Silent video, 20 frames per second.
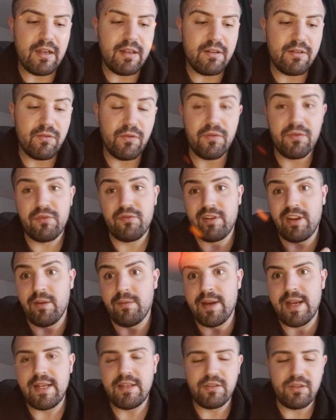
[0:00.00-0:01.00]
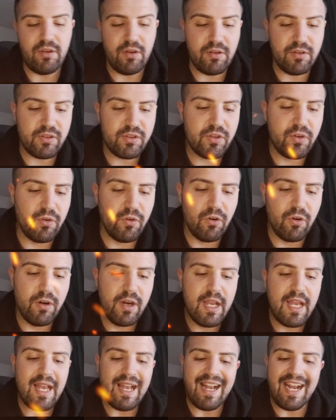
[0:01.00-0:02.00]
or 3 ways that you can score.
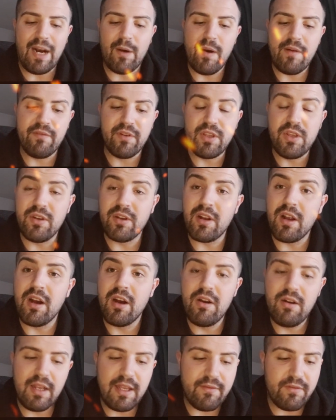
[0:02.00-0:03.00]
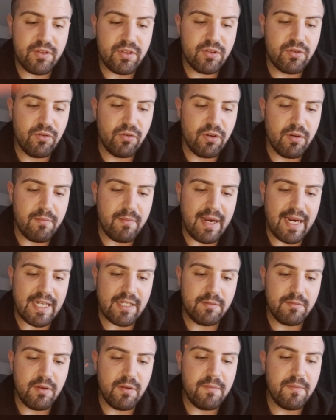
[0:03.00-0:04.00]
However, you can only ever score a
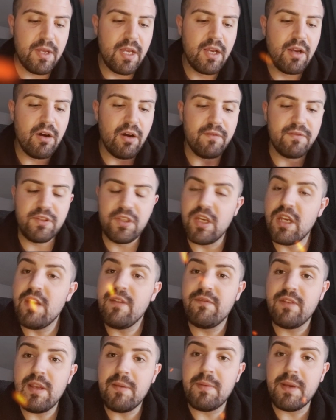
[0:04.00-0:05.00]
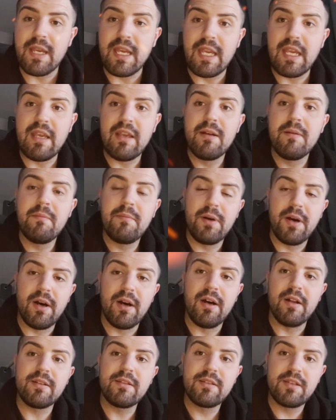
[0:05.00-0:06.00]
maximum of 2 VP
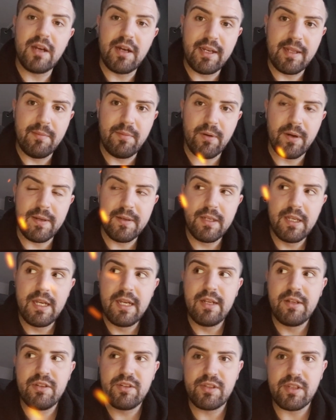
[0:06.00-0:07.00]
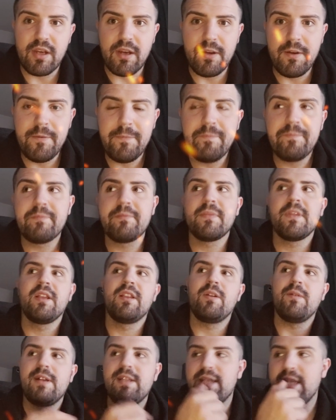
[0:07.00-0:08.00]
per turning point. So
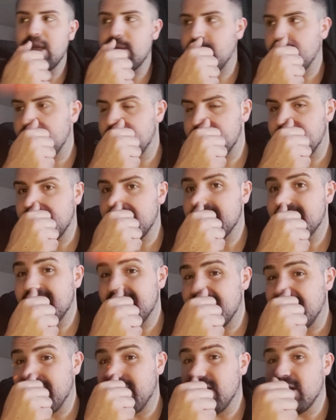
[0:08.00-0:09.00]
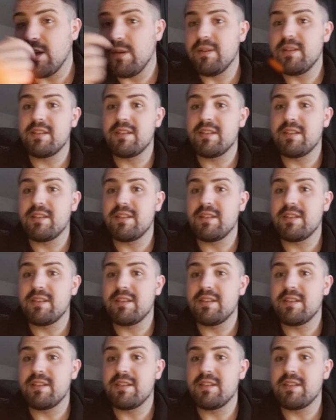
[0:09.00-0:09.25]
the way to think about this is if you go and